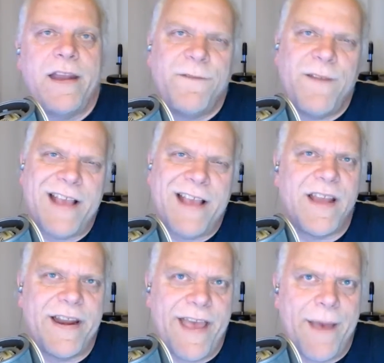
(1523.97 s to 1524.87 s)
And a
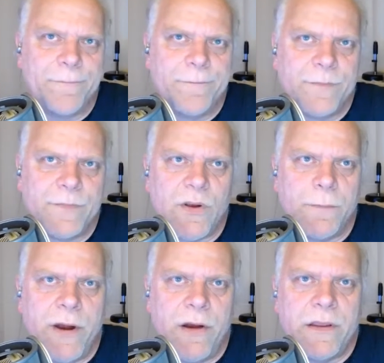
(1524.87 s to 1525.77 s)
flashlight app.
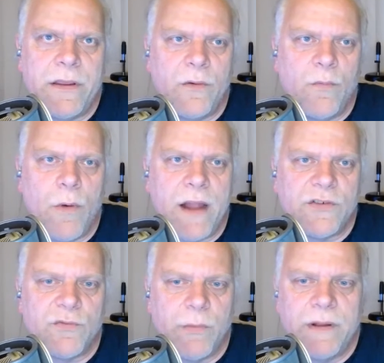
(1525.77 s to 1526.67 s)
So apparently your
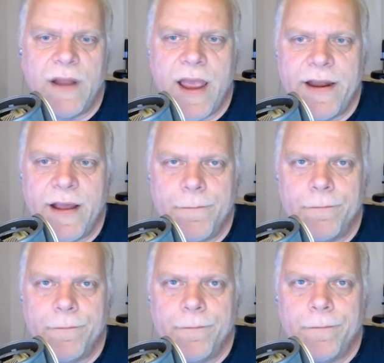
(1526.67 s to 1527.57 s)
watch will light
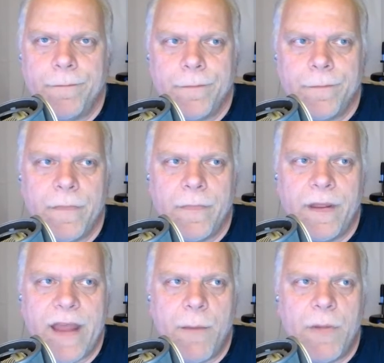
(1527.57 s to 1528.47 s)
up
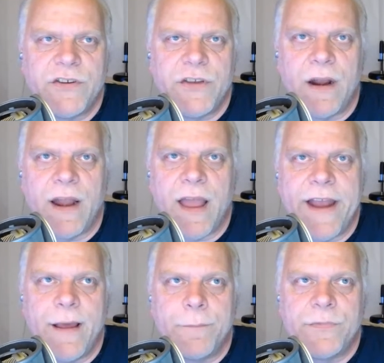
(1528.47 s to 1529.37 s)
and how much it'll
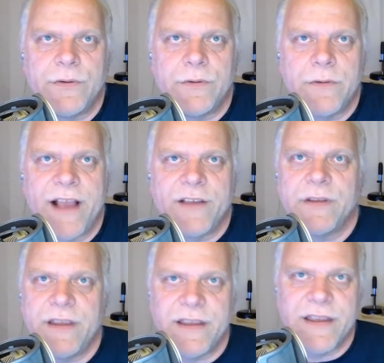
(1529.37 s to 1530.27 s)
light up to
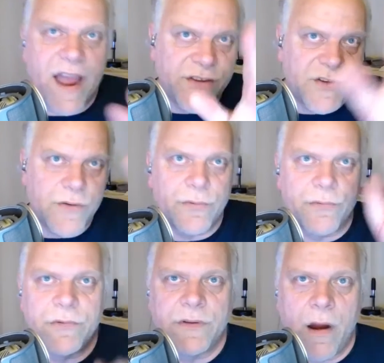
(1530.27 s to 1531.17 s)
actually guide
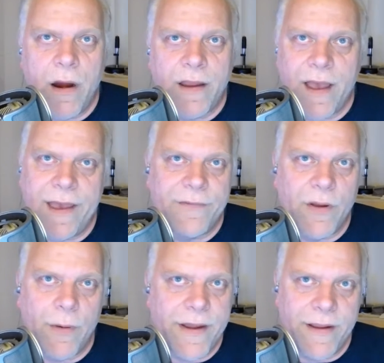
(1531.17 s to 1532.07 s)
you through the dark, I
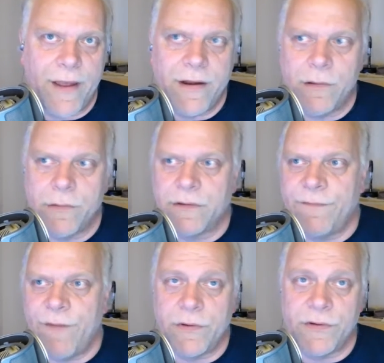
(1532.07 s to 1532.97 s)
have no idea. I know
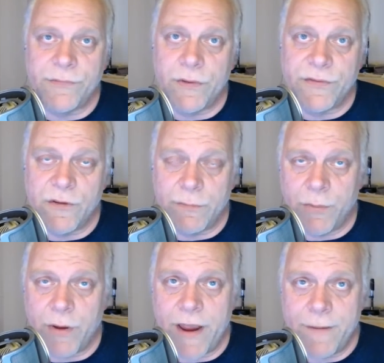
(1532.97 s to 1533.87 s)
that the phone is real
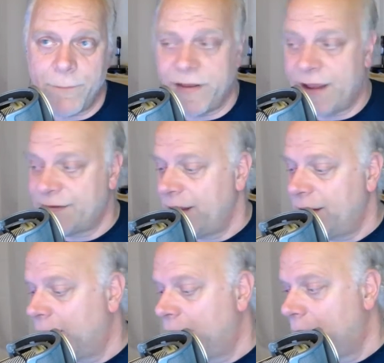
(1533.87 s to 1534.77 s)
super bright, but that's
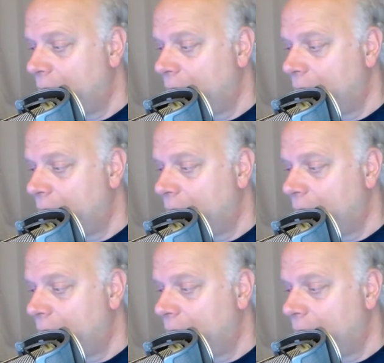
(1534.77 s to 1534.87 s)
a